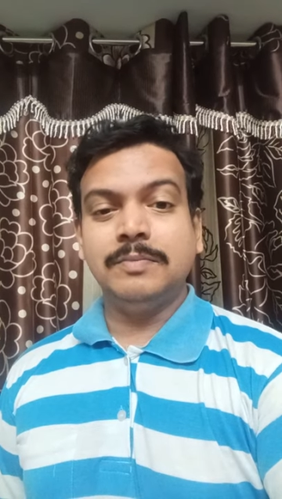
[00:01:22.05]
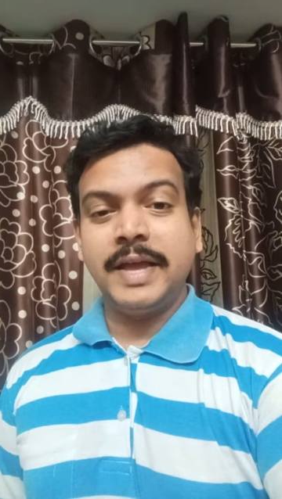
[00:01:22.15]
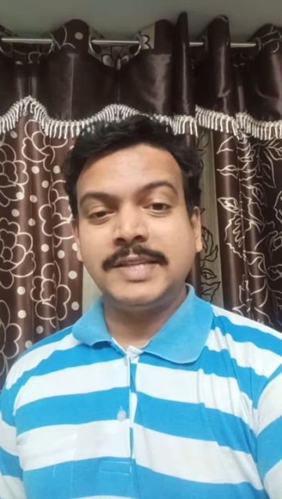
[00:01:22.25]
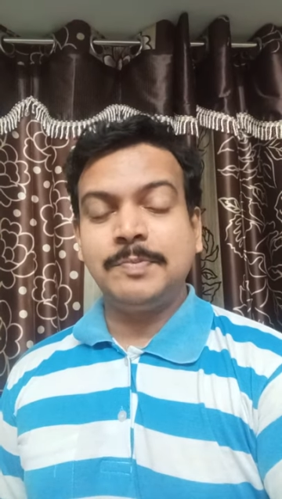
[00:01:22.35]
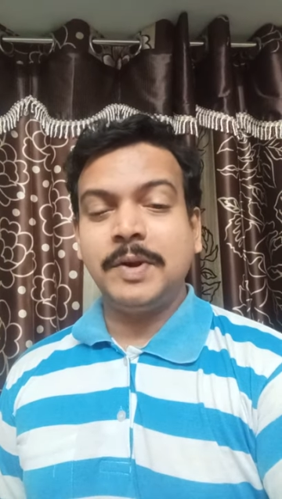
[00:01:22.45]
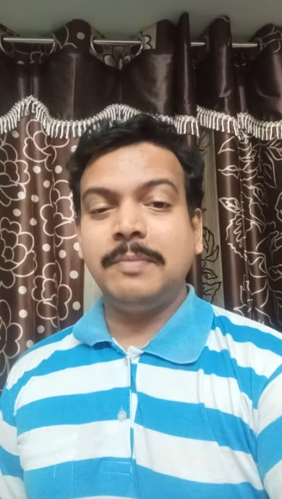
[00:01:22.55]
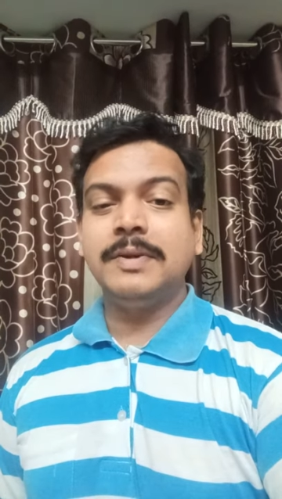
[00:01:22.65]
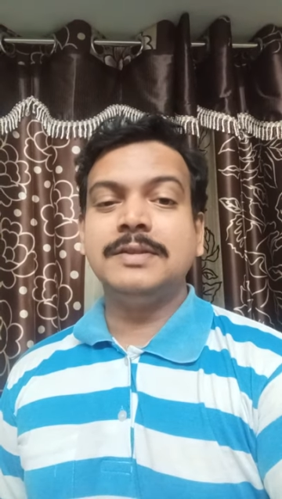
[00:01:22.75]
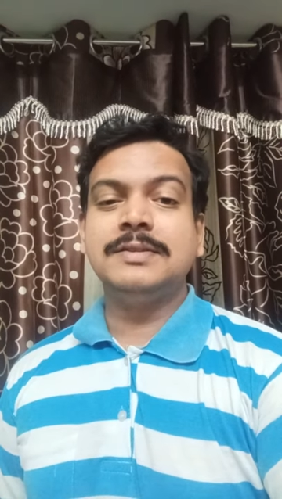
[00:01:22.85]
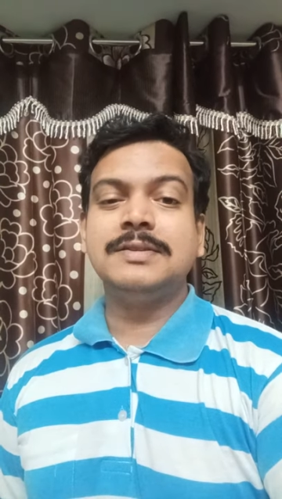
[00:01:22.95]

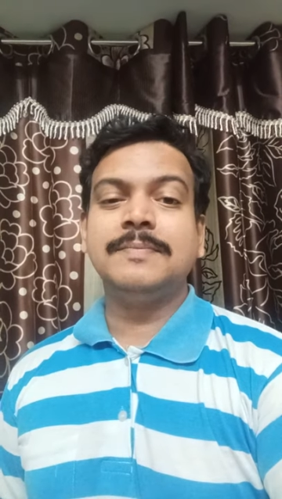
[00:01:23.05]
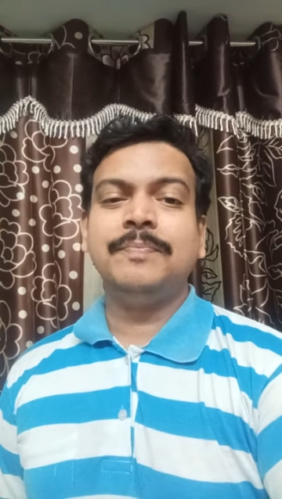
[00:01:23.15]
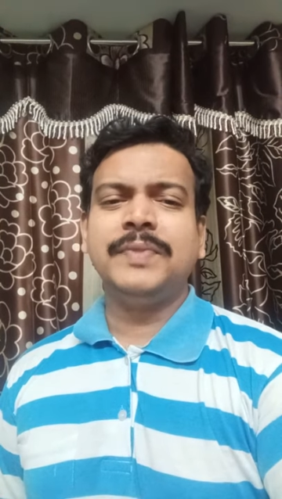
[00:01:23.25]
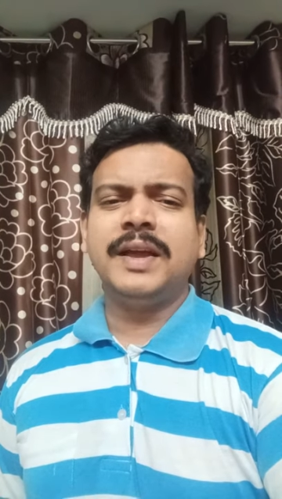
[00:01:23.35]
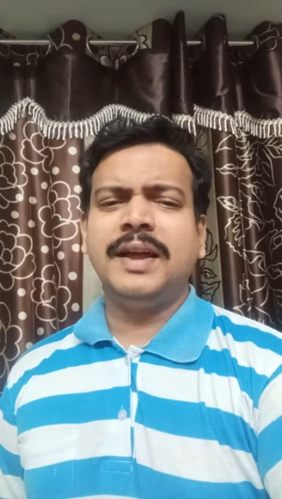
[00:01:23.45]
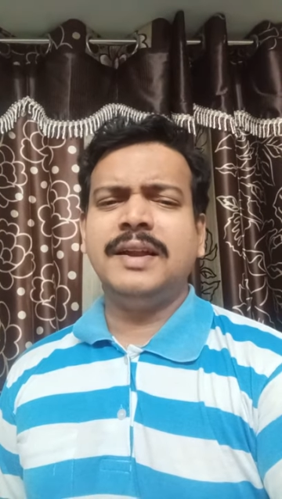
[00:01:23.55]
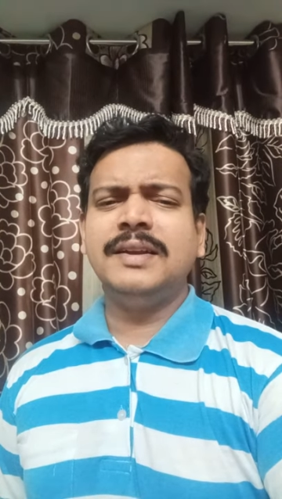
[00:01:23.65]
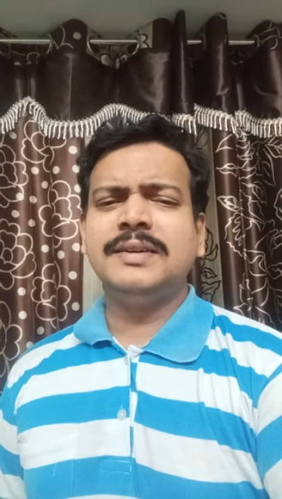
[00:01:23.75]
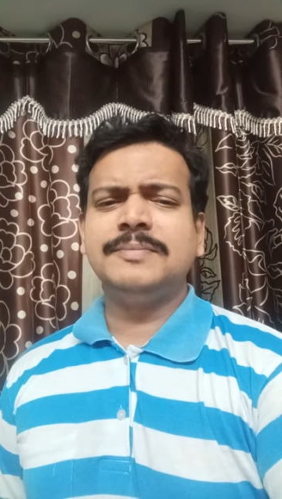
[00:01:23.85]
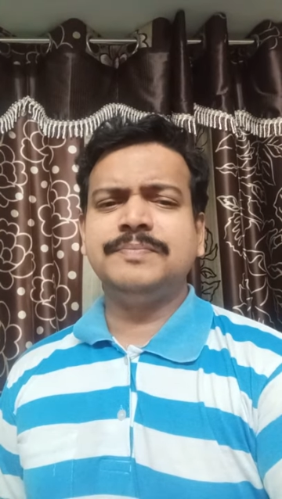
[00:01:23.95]
experiments,
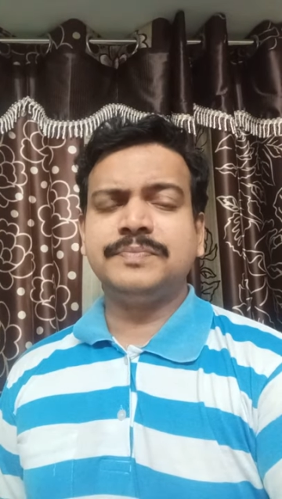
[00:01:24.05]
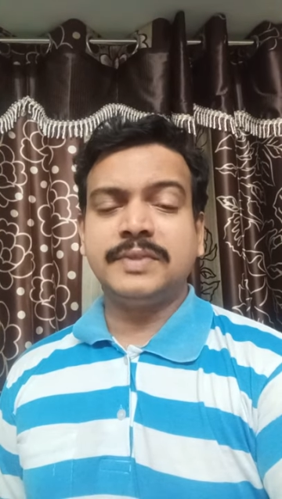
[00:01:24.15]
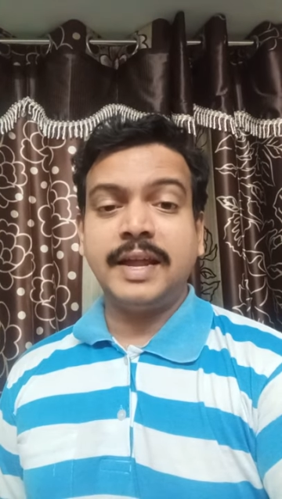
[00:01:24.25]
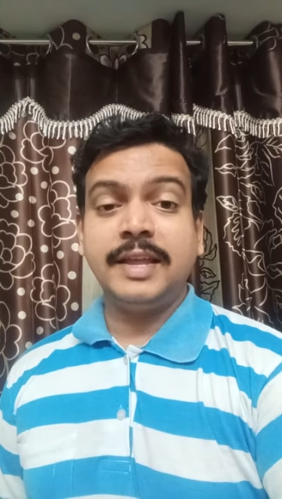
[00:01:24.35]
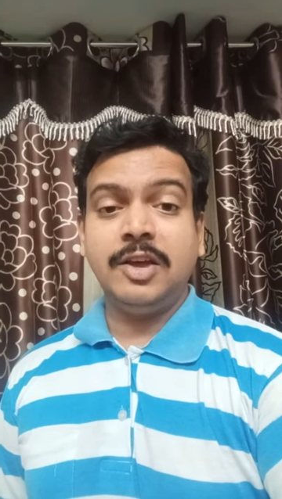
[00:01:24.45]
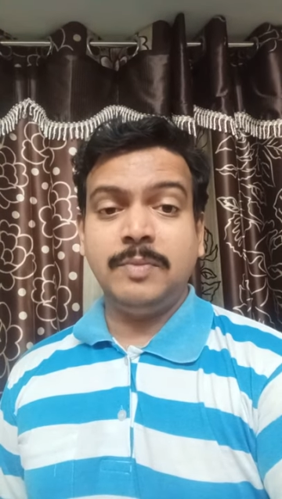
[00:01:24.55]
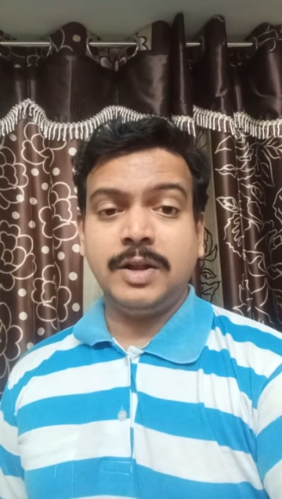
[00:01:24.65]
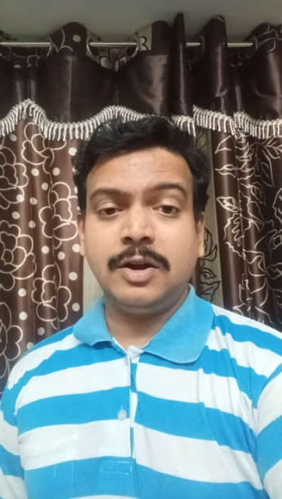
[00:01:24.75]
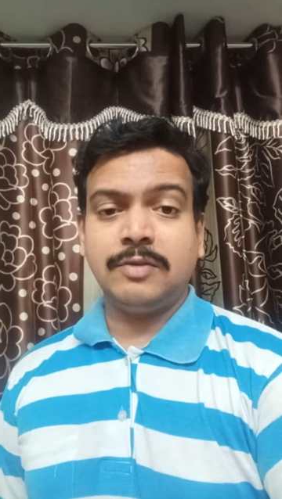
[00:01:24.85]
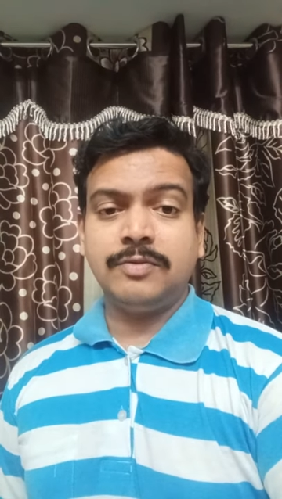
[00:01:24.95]
and that gave
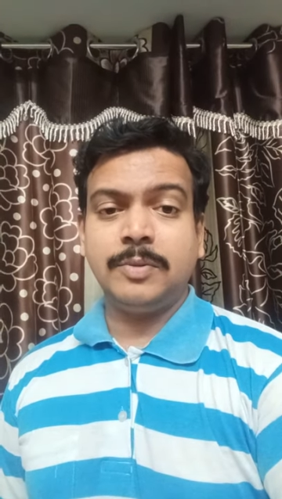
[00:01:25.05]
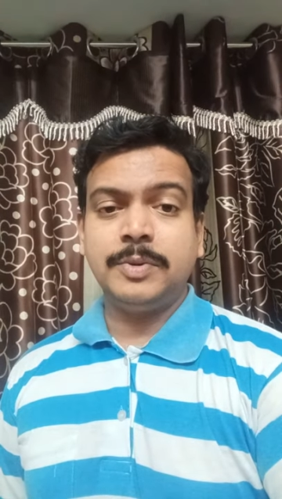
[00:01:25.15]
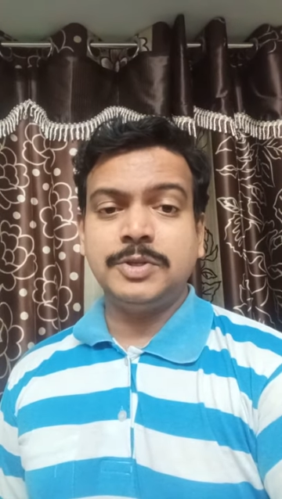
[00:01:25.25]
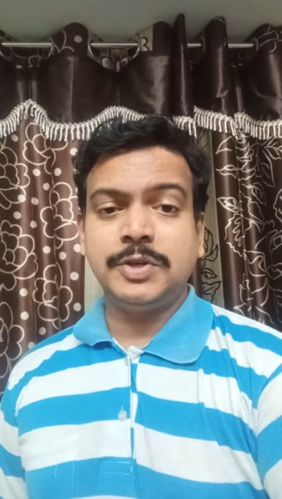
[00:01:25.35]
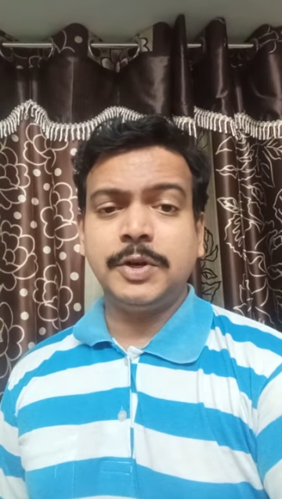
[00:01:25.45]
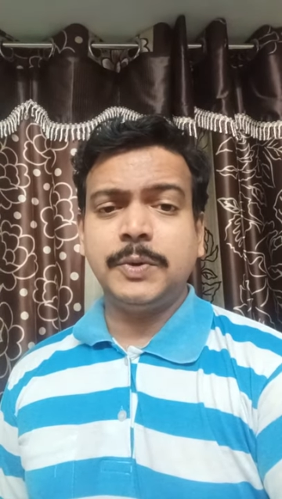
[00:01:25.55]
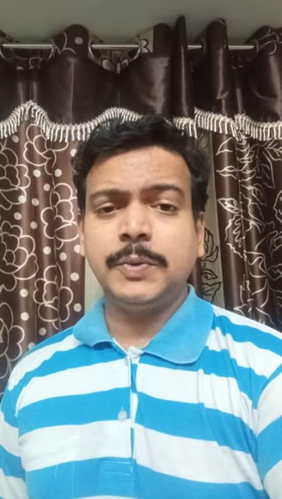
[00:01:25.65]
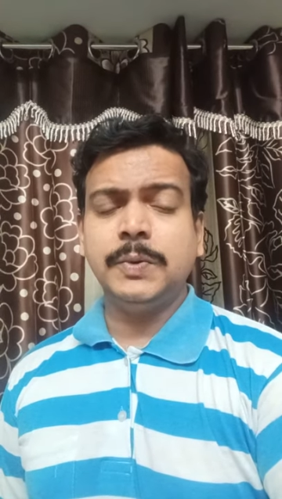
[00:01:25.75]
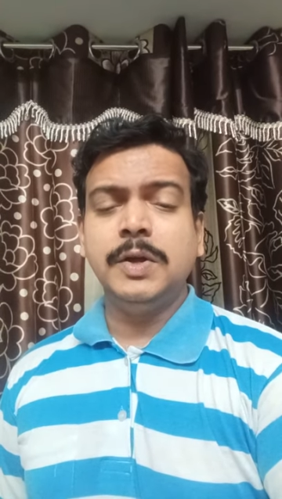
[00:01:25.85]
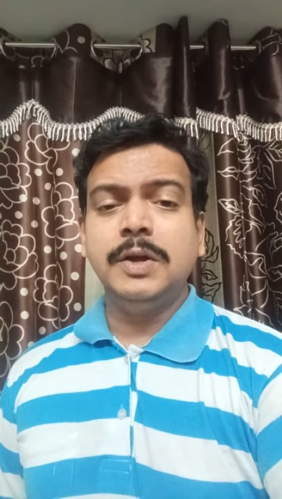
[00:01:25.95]
me a lot of opportunity
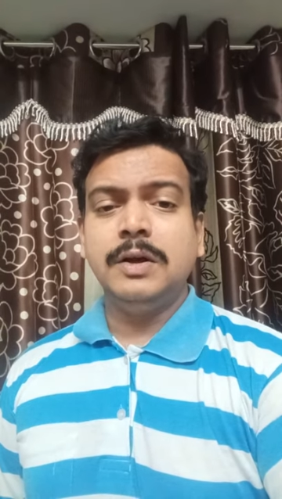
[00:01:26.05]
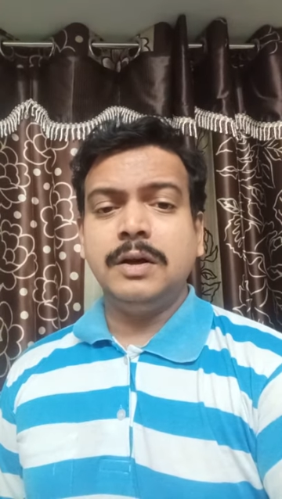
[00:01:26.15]
to